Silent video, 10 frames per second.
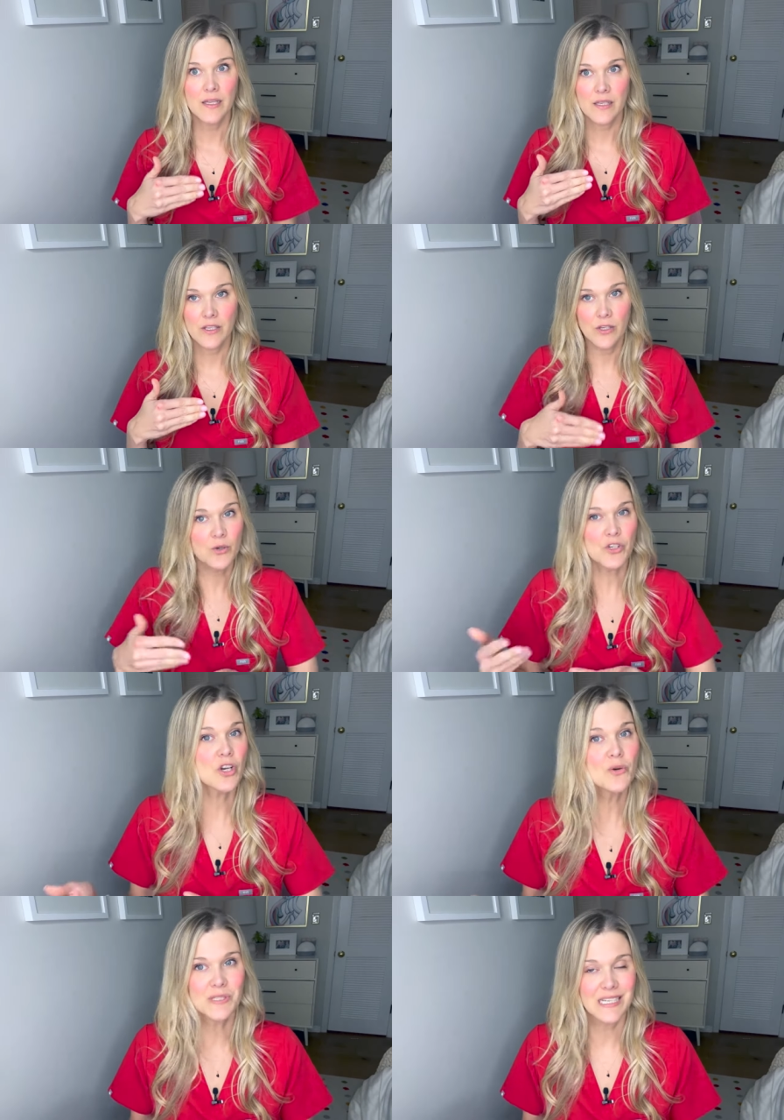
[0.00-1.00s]
you should
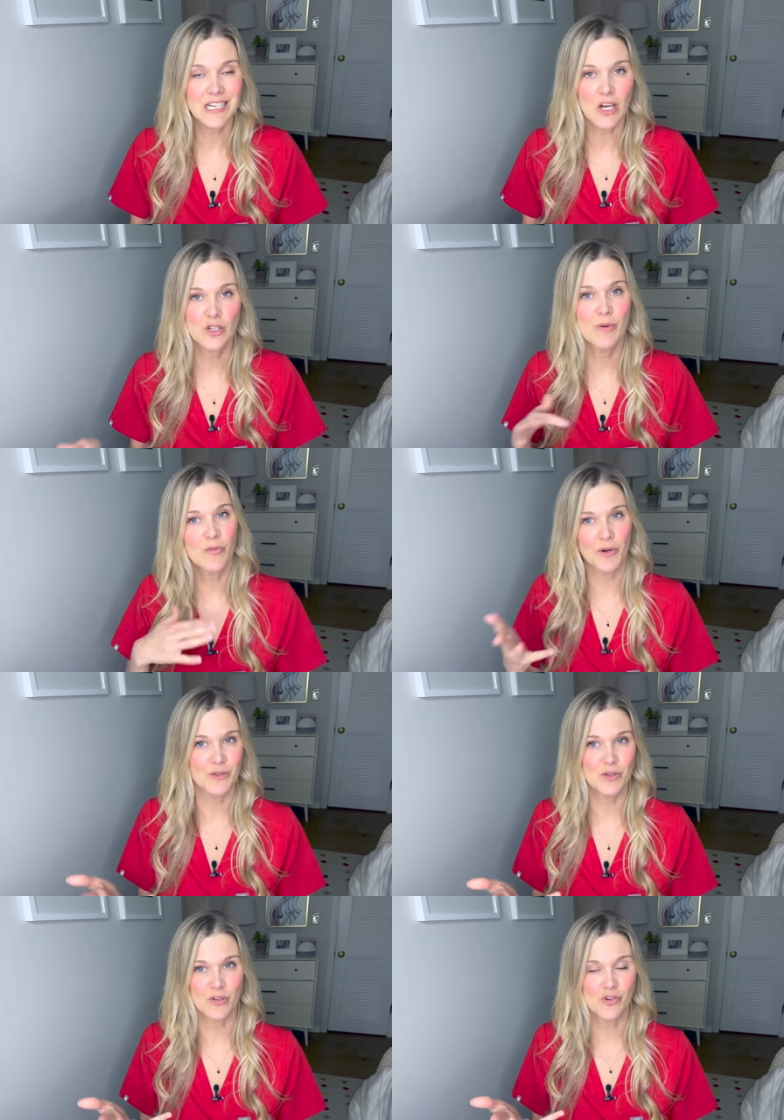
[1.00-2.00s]
go see a doctor before you
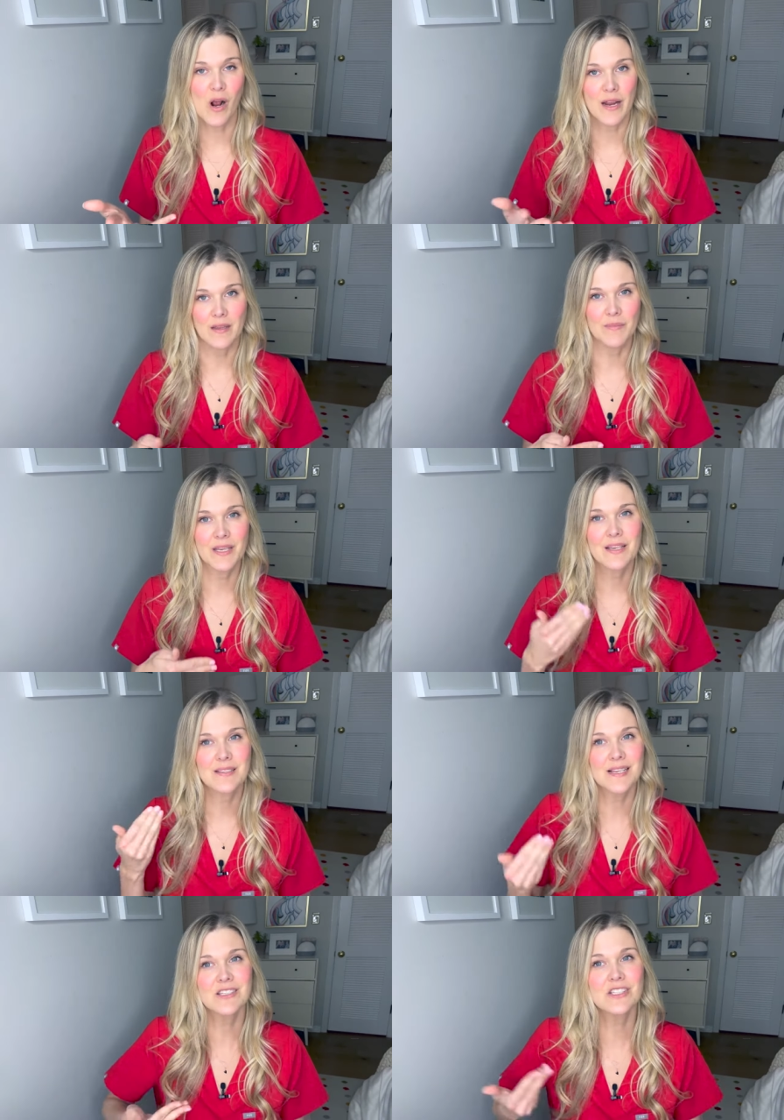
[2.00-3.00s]
start trying because
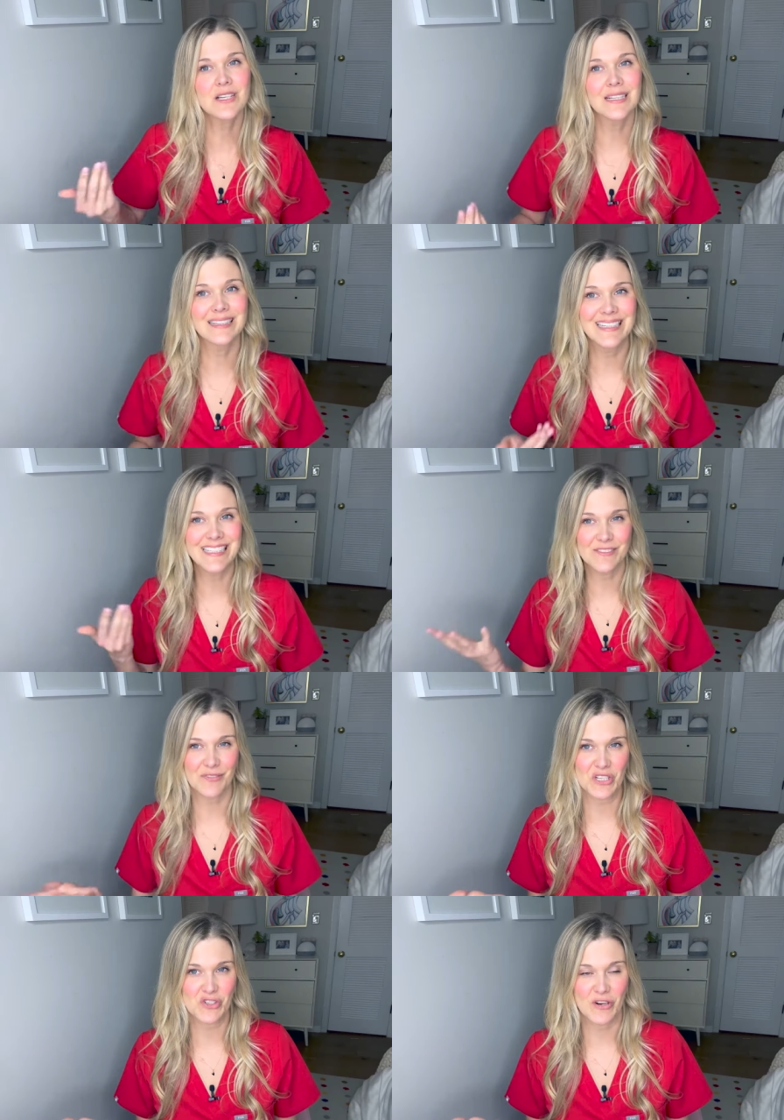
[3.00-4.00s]
that's just going to lead to
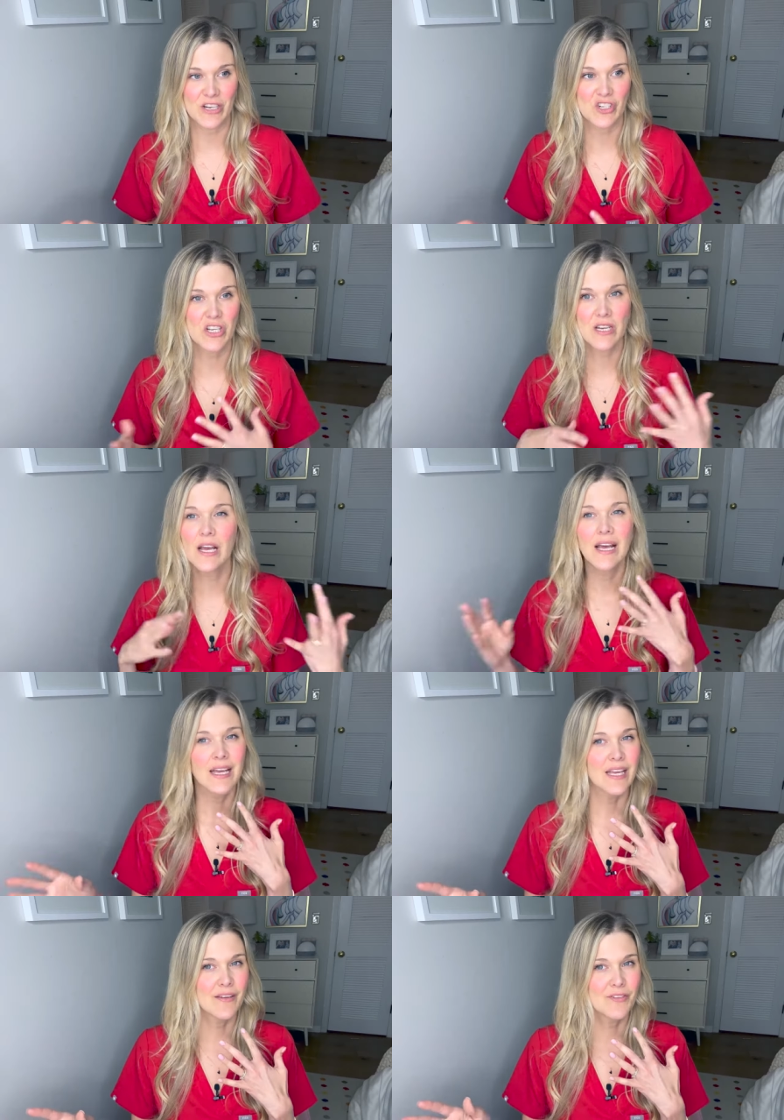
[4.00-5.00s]
frustration
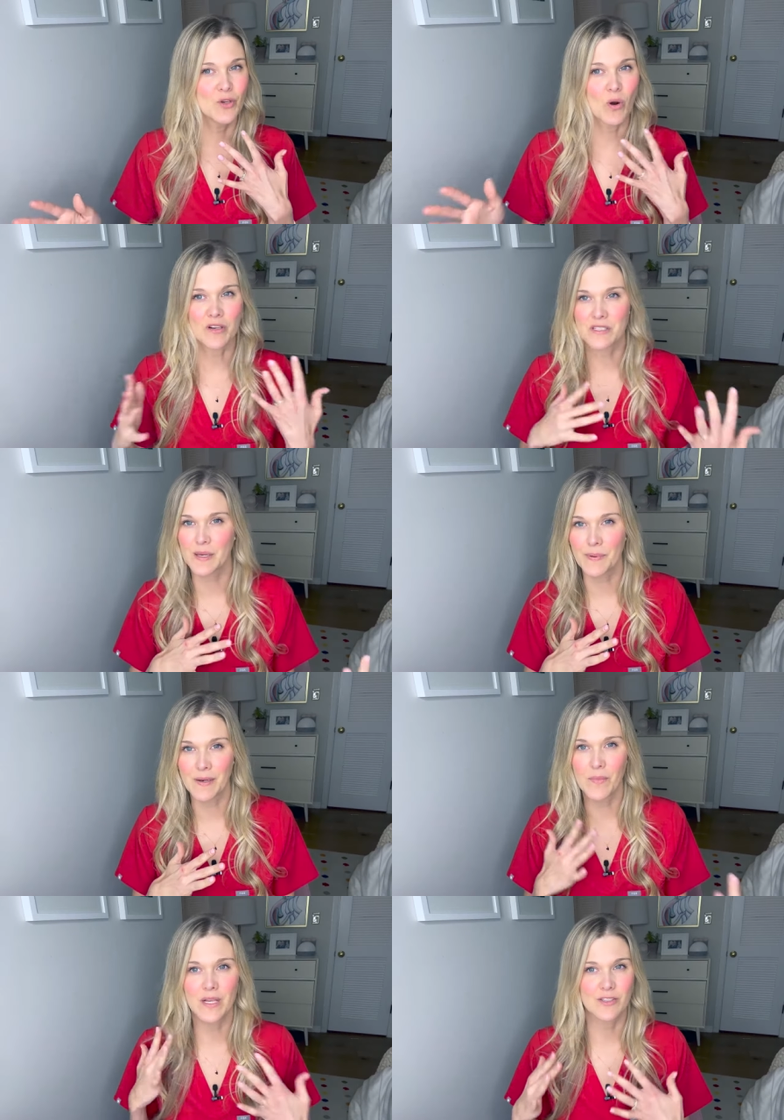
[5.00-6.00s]
if you are
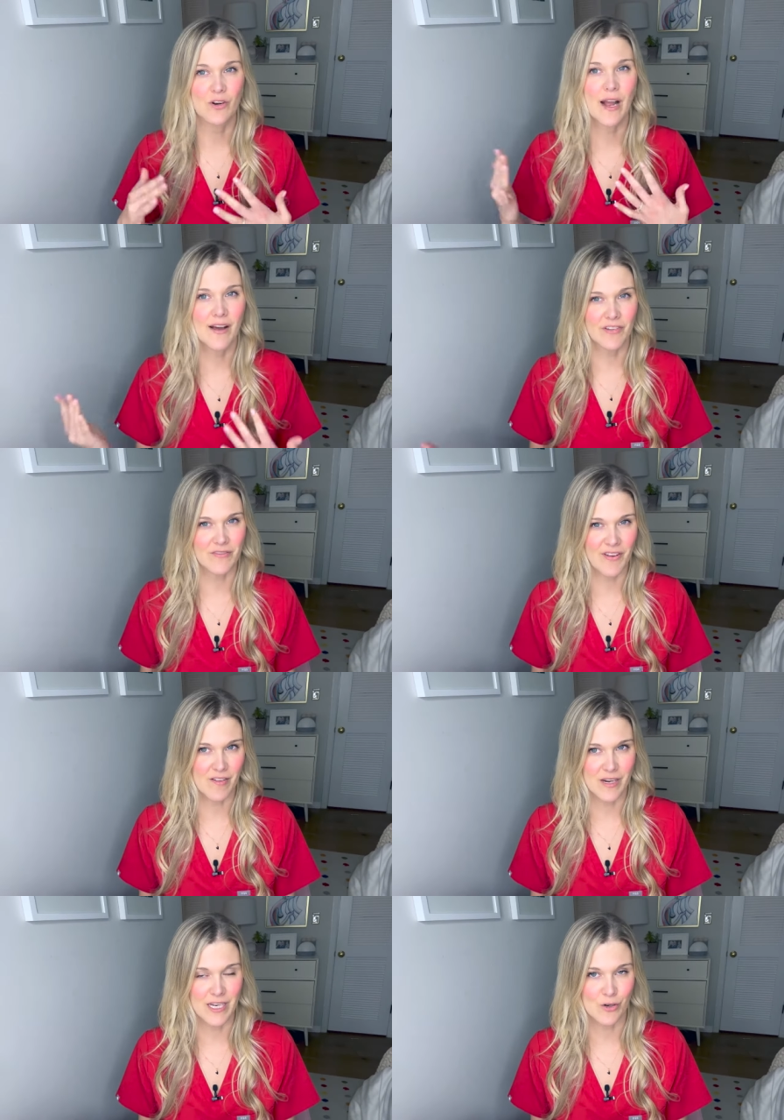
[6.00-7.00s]
skipping months or having
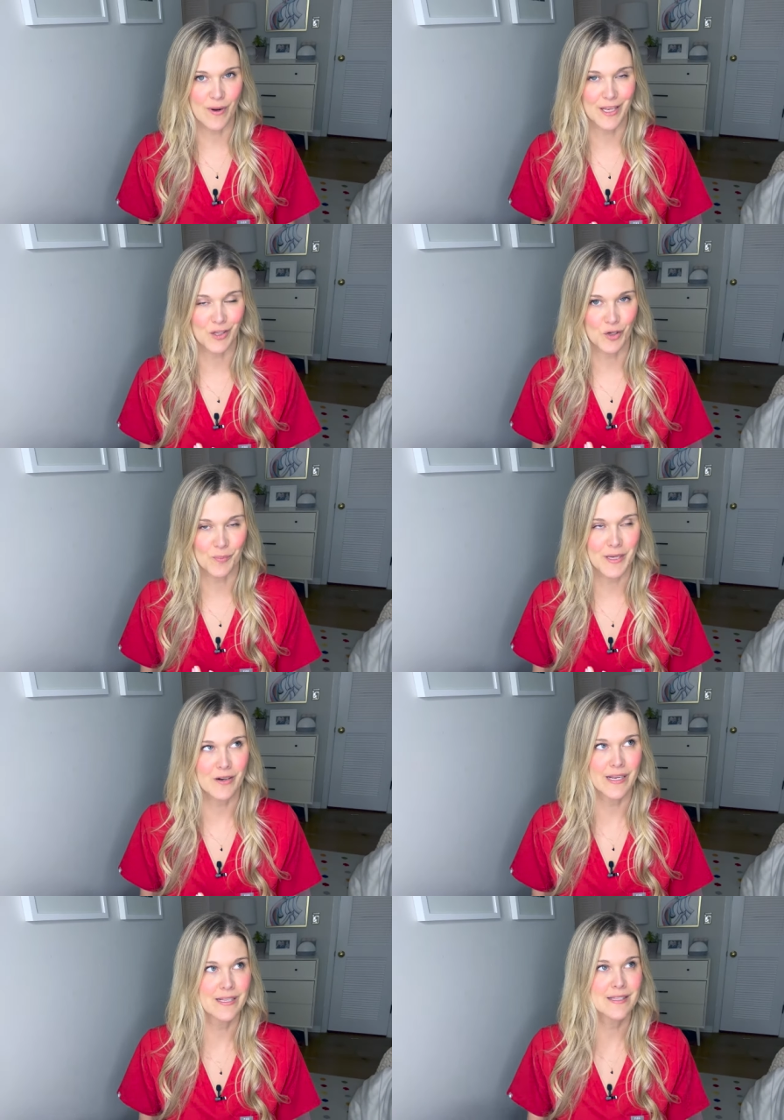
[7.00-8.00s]
very irregular
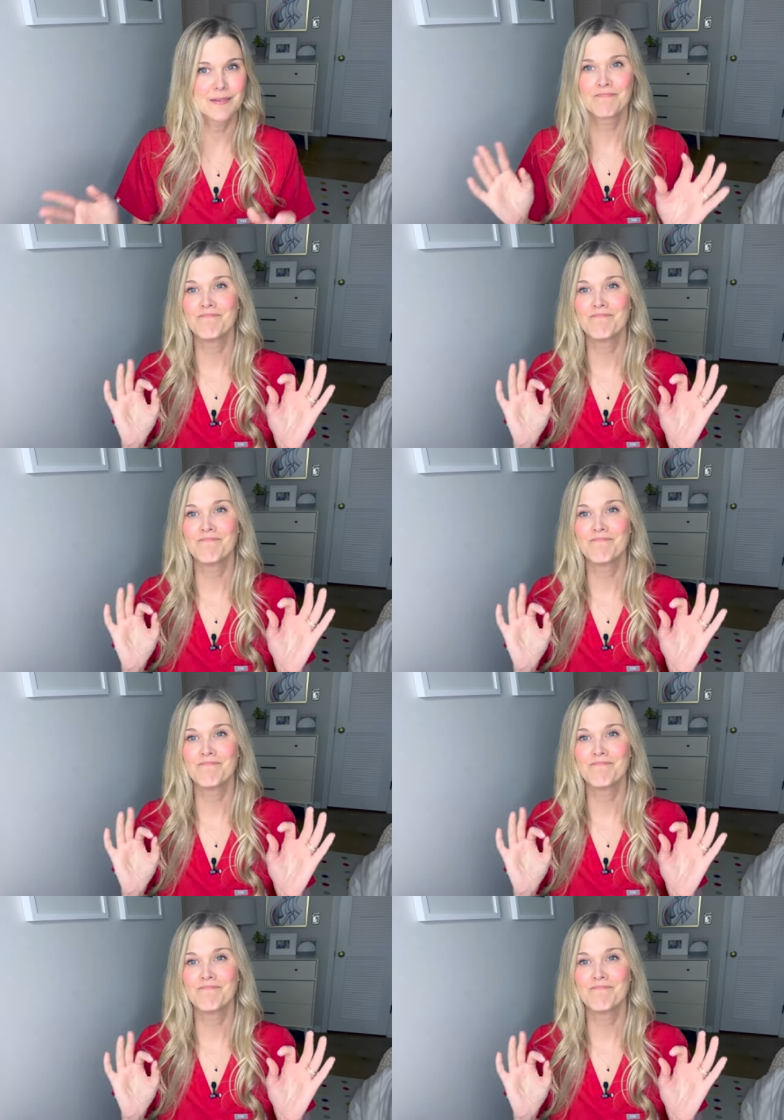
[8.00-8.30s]
periods.